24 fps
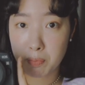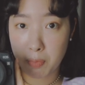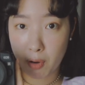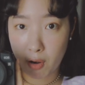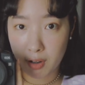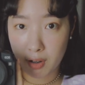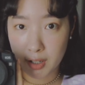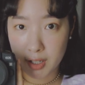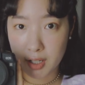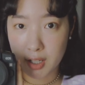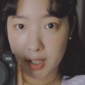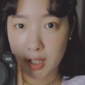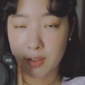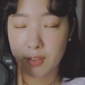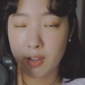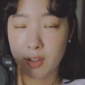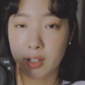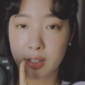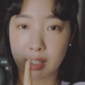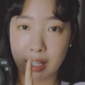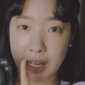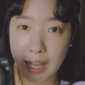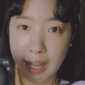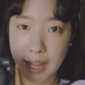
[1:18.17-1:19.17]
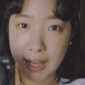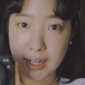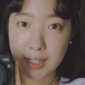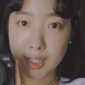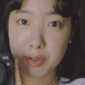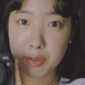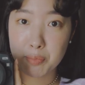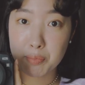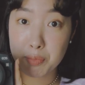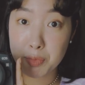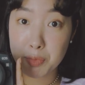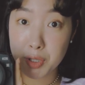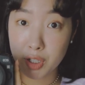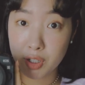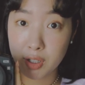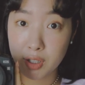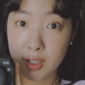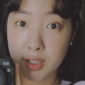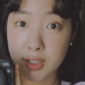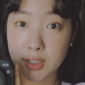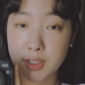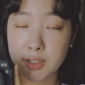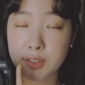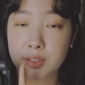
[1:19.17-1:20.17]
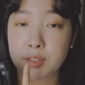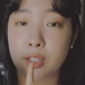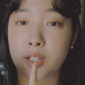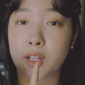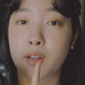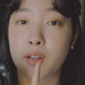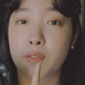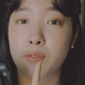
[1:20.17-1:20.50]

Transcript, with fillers: body that Canon mirrorless